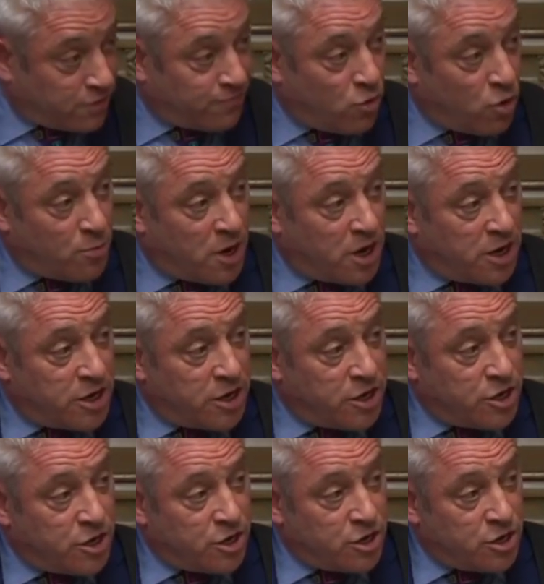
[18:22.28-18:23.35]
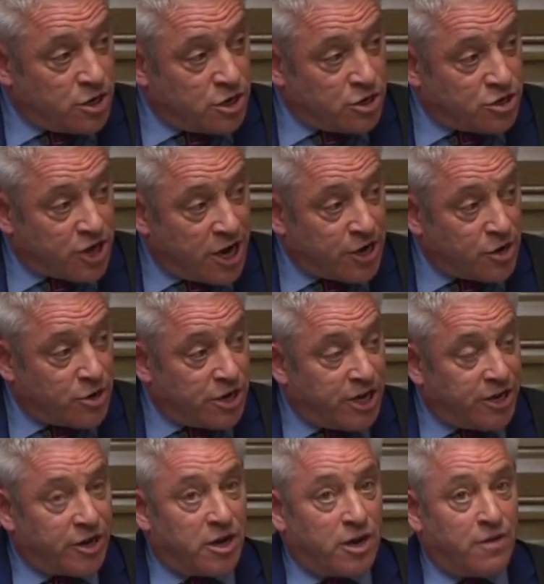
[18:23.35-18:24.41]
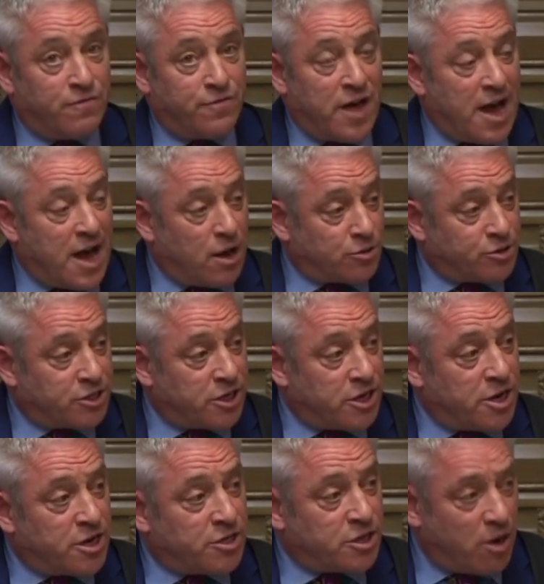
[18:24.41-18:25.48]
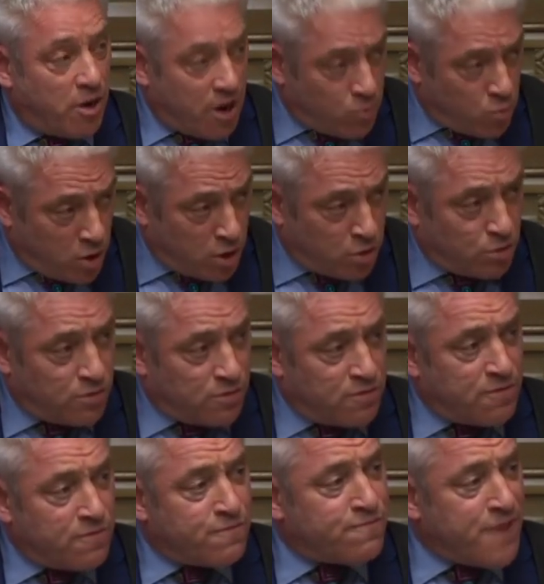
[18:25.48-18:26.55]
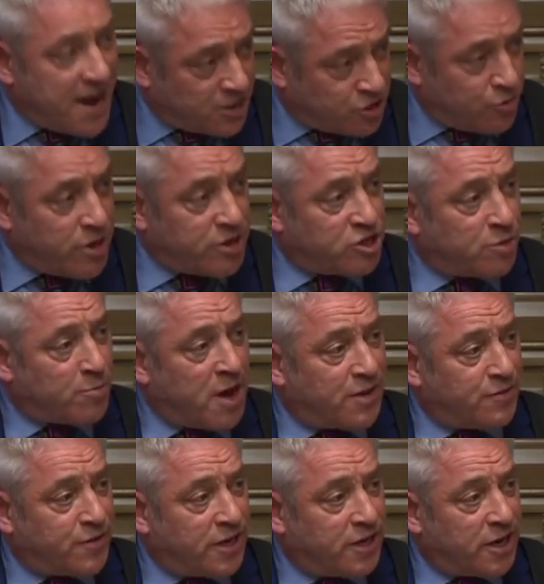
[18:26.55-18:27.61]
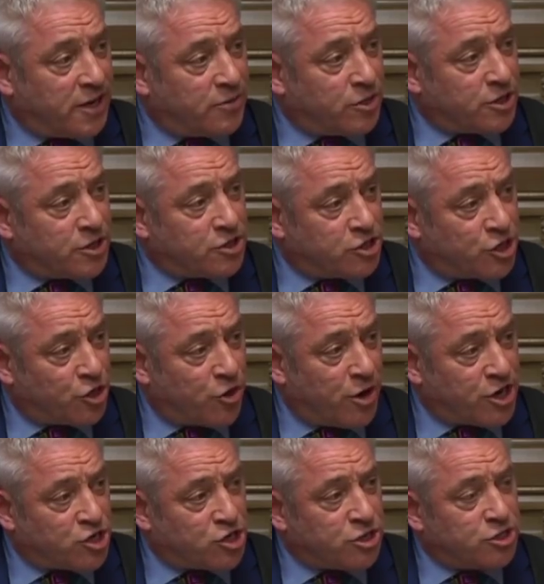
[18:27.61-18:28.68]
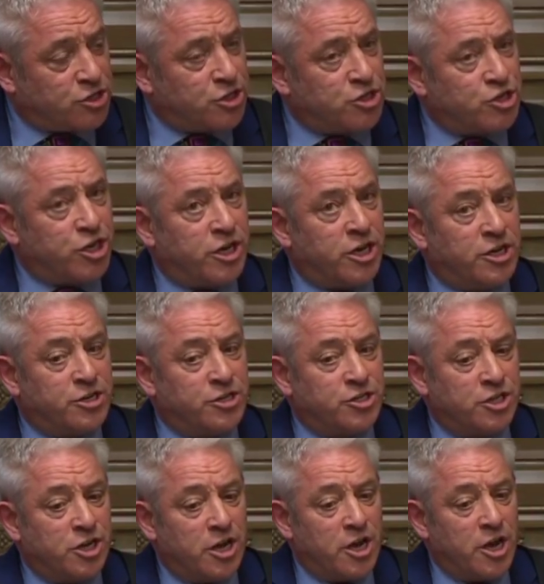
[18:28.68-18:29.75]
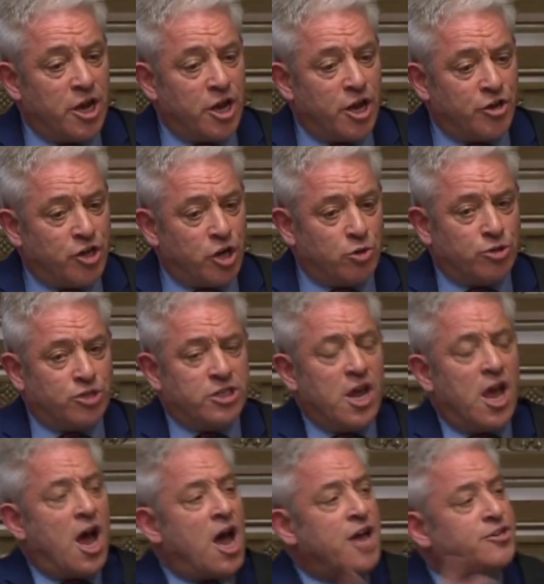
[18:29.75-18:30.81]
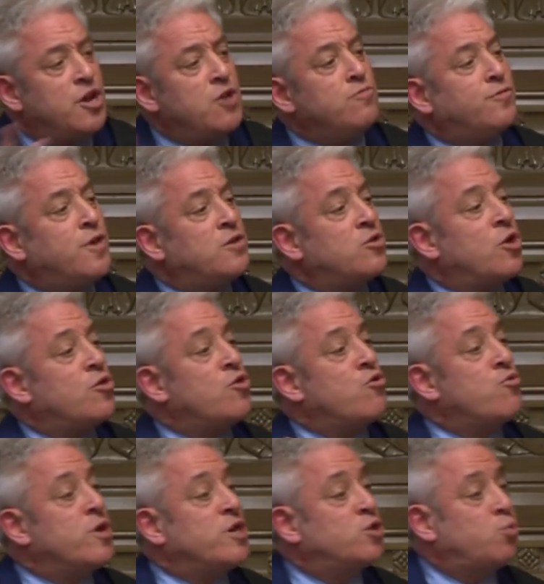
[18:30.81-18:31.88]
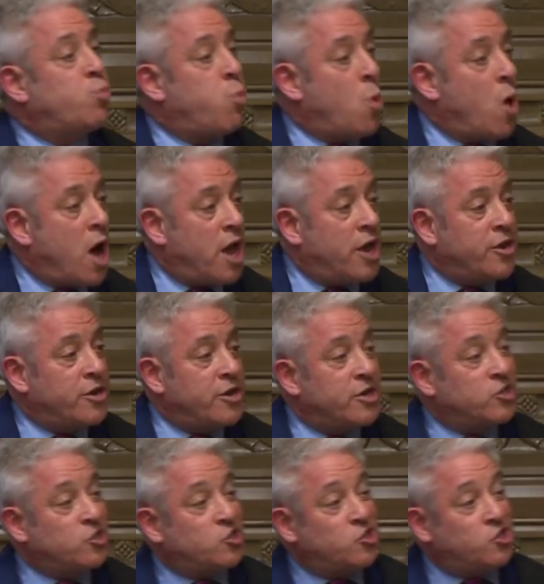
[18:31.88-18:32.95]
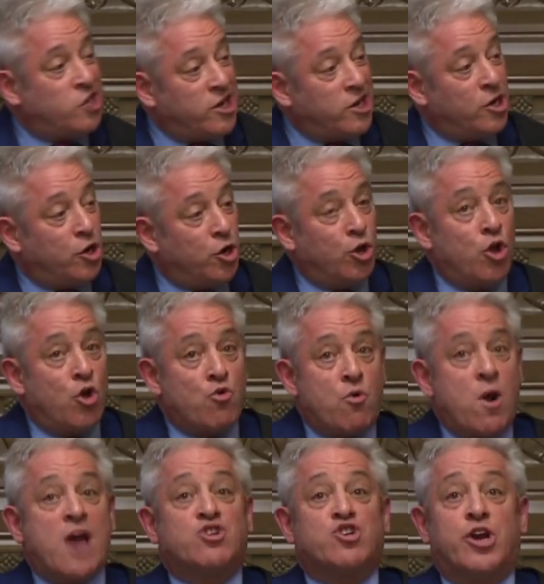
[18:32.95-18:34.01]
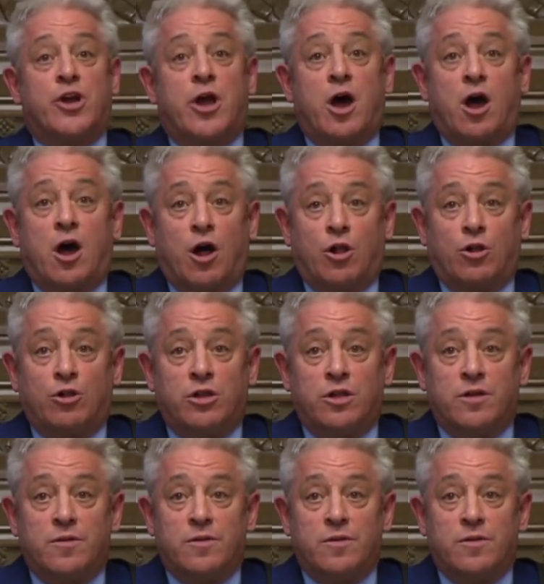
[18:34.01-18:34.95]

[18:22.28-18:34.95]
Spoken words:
a former shadow leader of the House. So I will factor into my thinking the considerations that she has adduced. I don't think that there is one single rationale